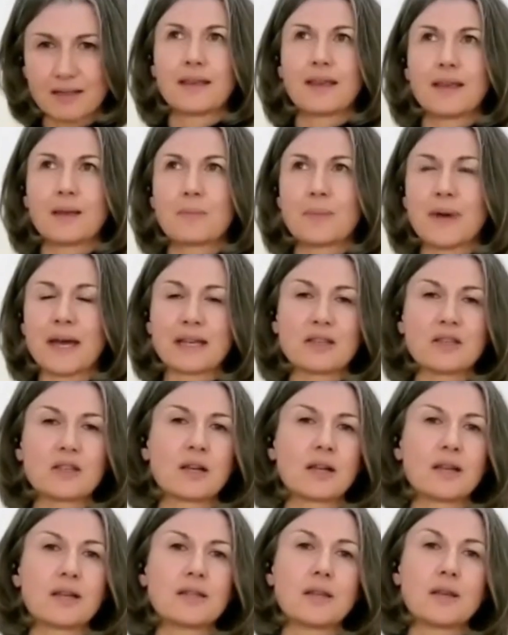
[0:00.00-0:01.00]
in
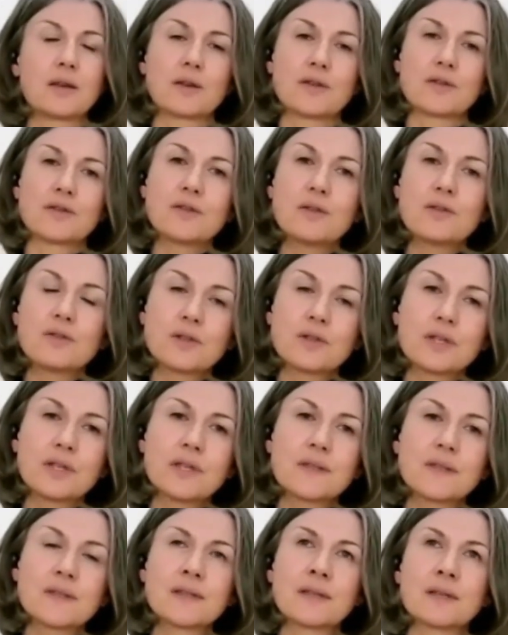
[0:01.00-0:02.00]
Patanjali's Yoga
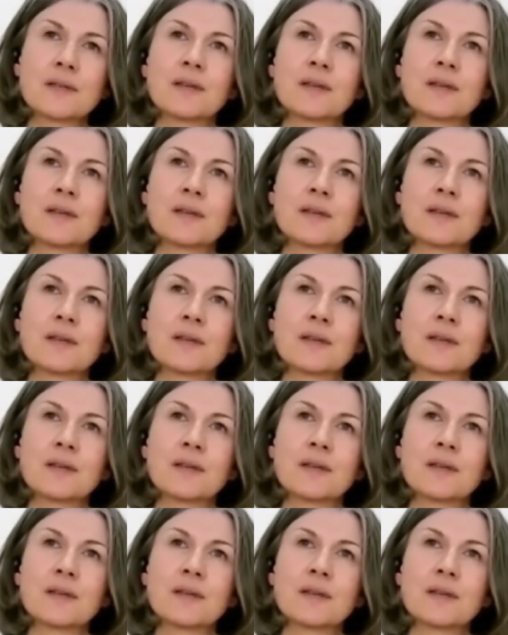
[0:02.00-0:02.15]
Sutras,